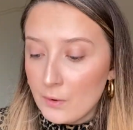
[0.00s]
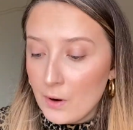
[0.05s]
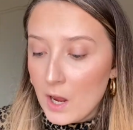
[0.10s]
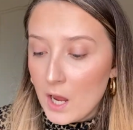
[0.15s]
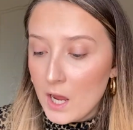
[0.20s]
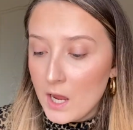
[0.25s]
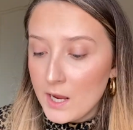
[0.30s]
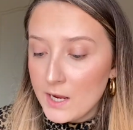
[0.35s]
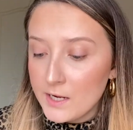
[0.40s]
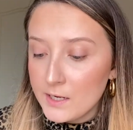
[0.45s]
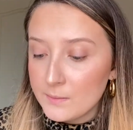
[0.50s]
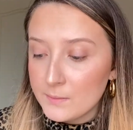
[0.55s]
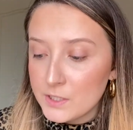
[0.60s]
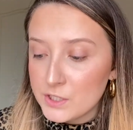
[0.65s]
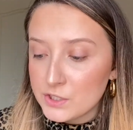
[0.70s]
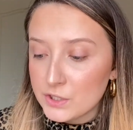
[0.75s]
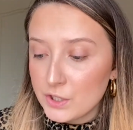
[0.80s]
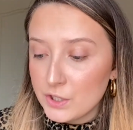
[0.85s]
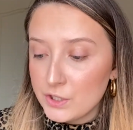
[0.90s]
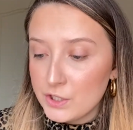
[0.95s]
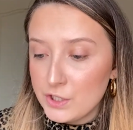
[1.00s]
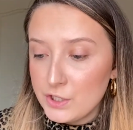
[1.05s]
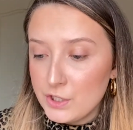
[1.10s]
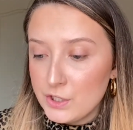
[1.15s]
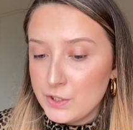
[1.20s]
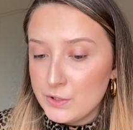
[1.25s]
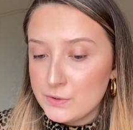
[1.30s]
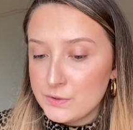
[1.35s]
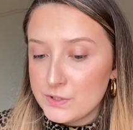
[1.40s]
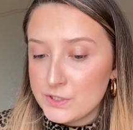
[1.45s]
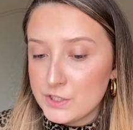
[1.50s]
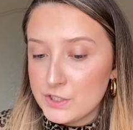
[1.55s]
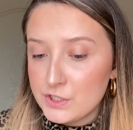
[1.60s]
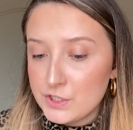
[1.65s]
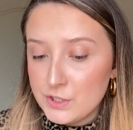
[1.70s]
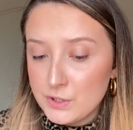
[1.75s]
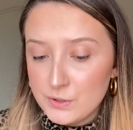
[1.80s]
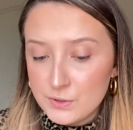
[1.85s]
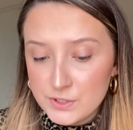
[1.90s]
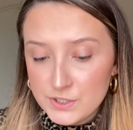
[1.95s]
I'm gonna use
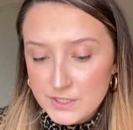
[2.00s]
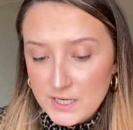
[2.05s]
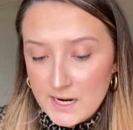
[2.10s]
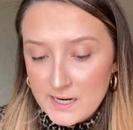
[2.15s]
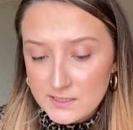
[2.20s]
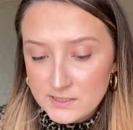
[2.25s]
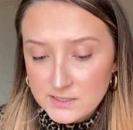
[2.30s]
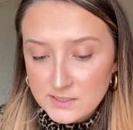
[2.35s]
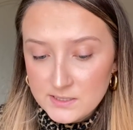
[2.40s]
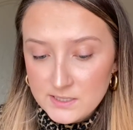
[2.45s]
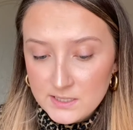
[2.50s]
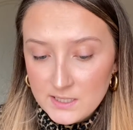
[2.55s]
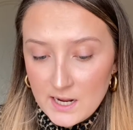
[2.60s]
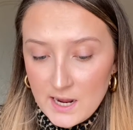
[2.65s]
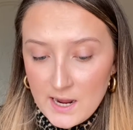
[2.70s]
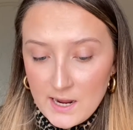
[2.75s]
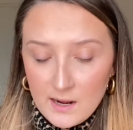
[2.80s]
2 shades today.